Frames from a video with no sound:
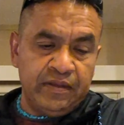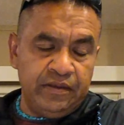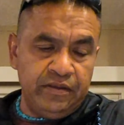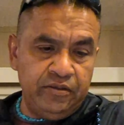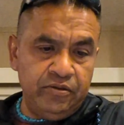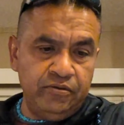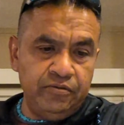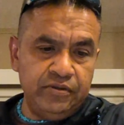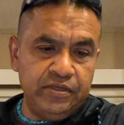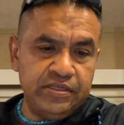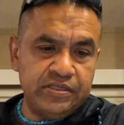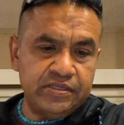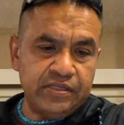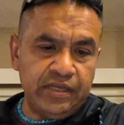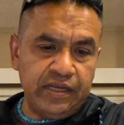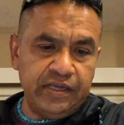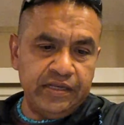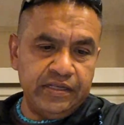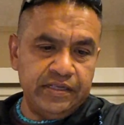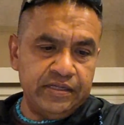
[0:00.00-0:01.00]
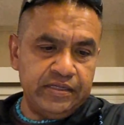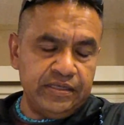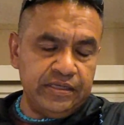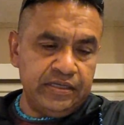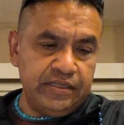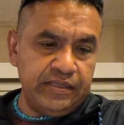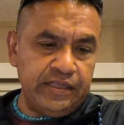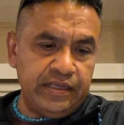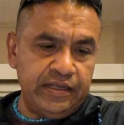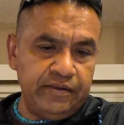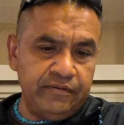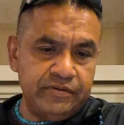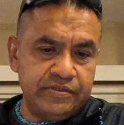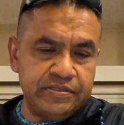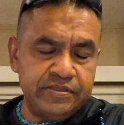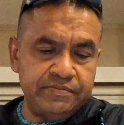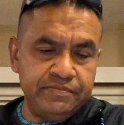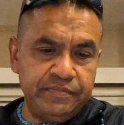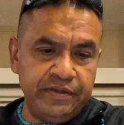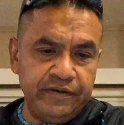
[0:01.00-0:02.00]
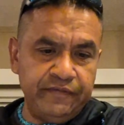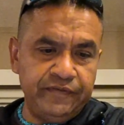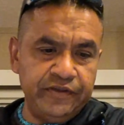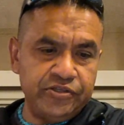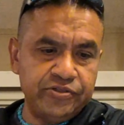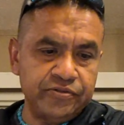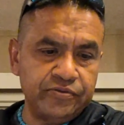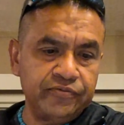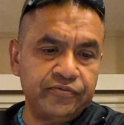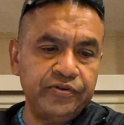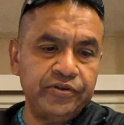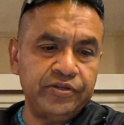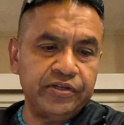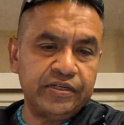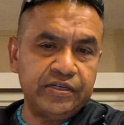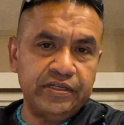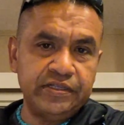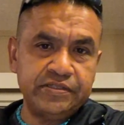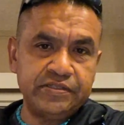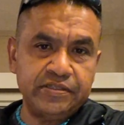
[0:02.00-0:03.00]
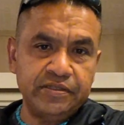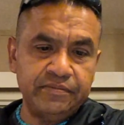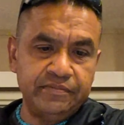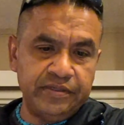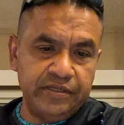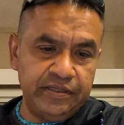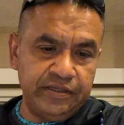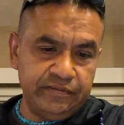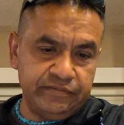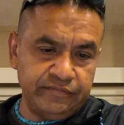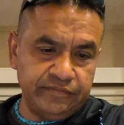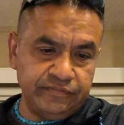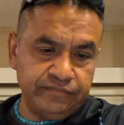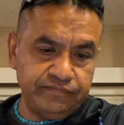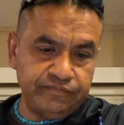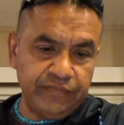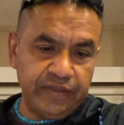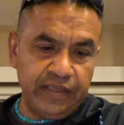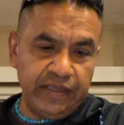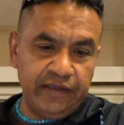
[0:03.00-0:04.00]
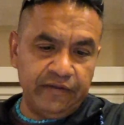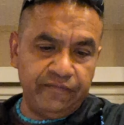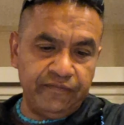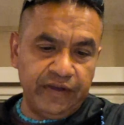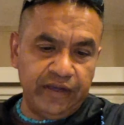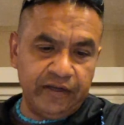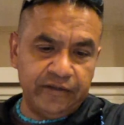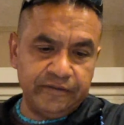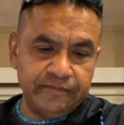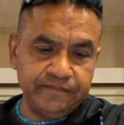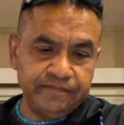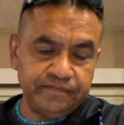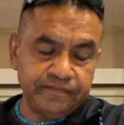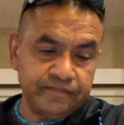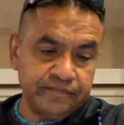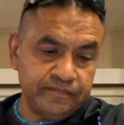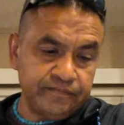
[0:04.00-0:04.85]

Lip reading: you decided that it was beneficial for you to cut somebody the F out.